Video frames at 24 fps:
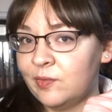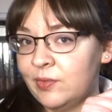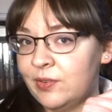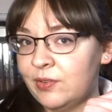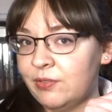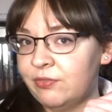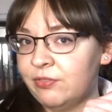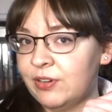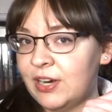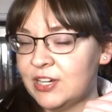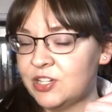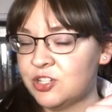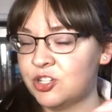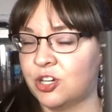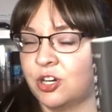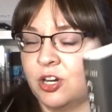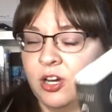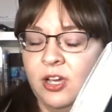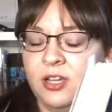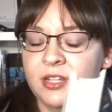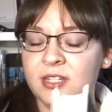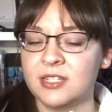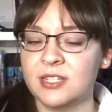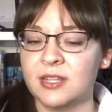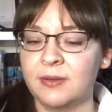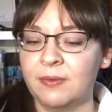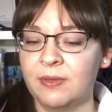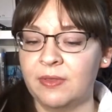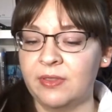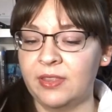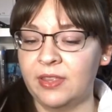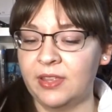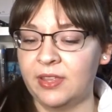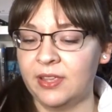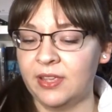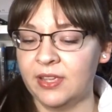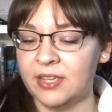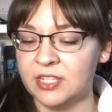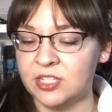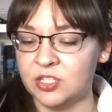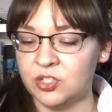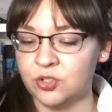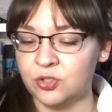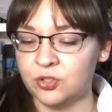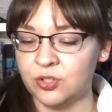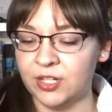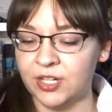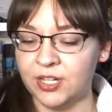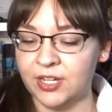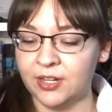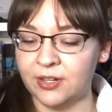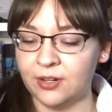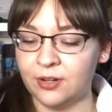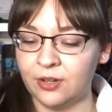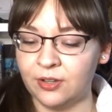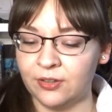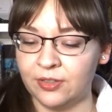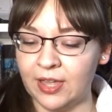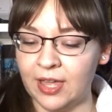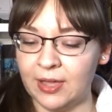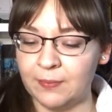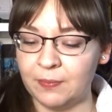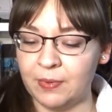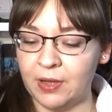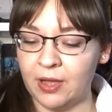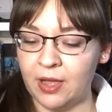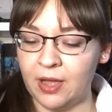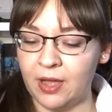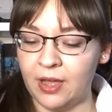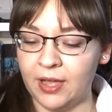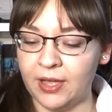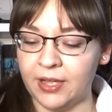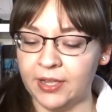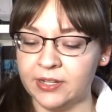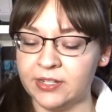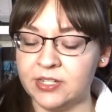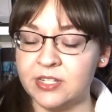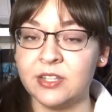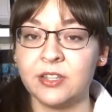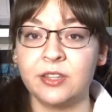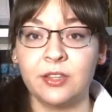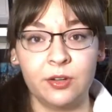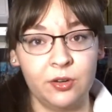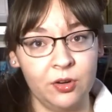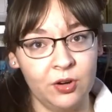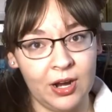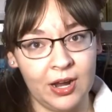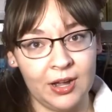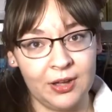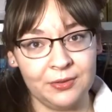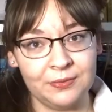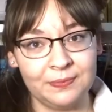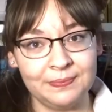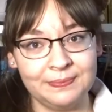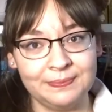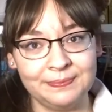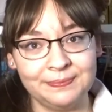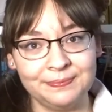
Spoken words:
refresher on some of the history and all that behind The Crown.